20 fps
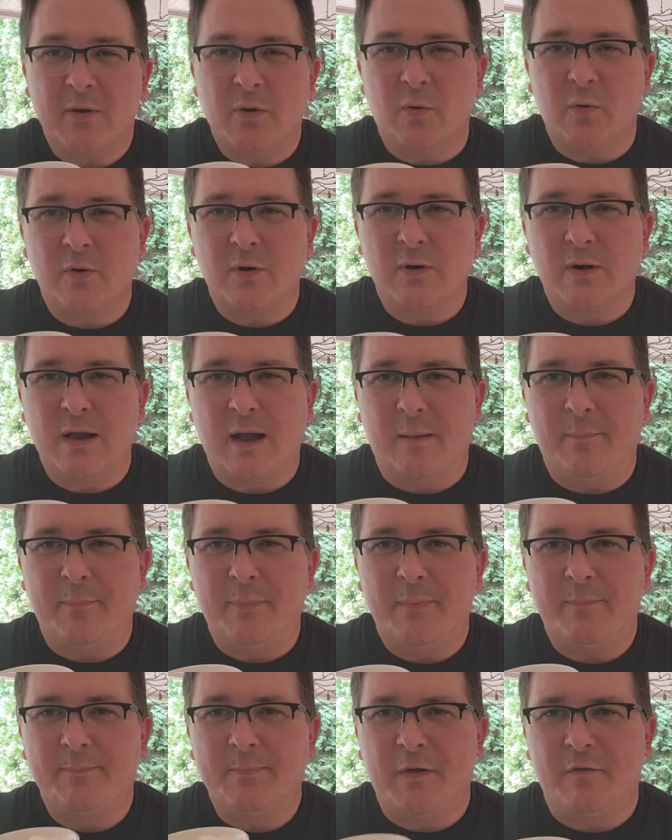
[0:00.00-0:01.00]
a quarter cup
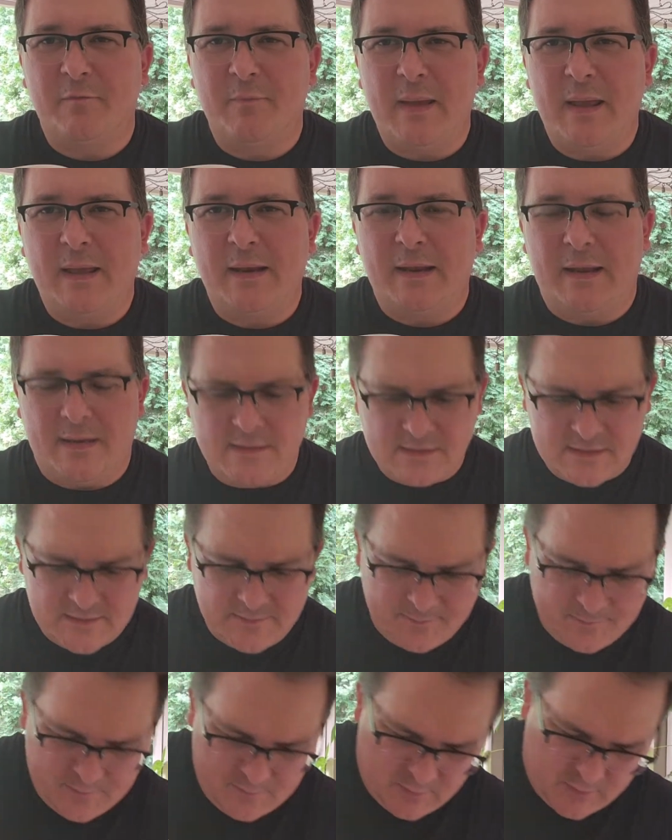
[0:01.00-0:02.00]
of mayonnaise
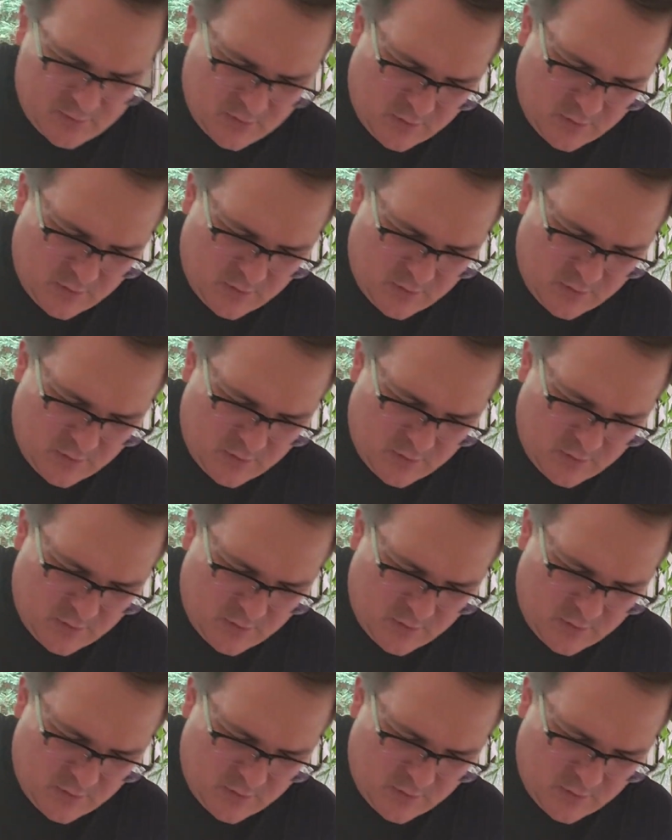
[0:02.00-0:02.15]
will